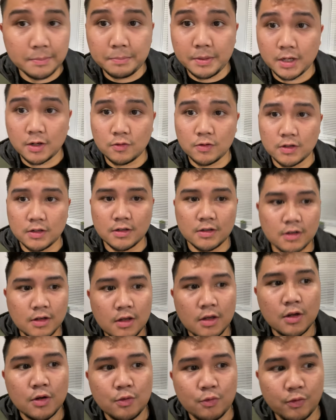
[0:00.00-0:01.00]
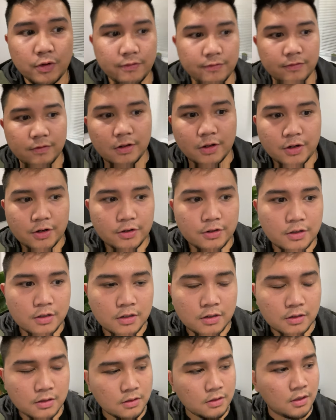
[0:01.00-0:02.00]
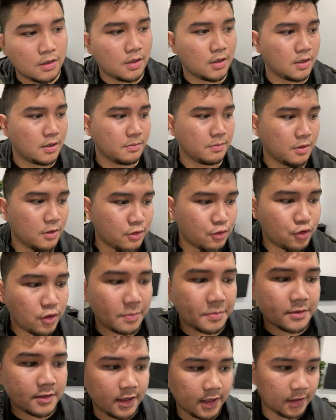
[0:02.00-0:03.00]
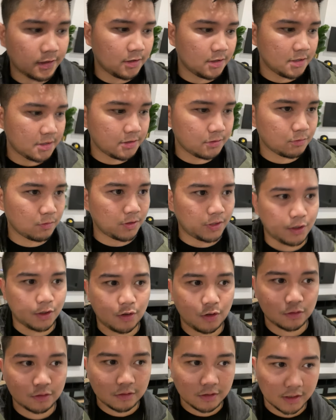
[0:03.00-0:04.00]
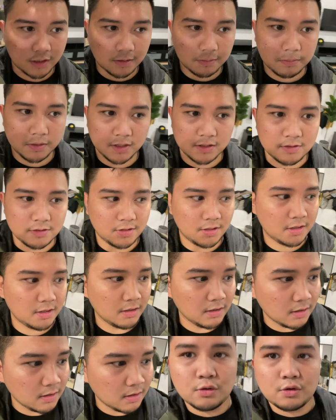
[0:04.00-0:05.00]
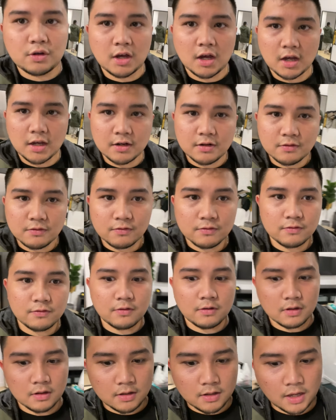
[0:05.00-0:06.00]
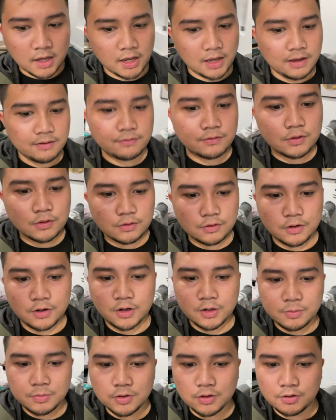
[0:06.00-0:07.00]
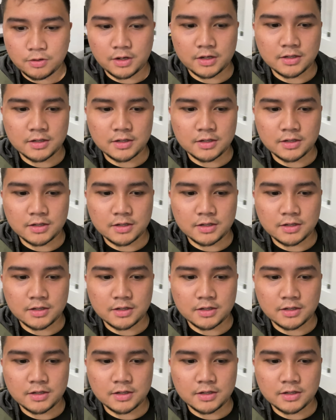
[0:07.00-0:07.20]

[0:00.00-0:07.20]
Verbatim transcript: big one. We've learned um, on trips like these where you go to like a big city, kind of have to curb your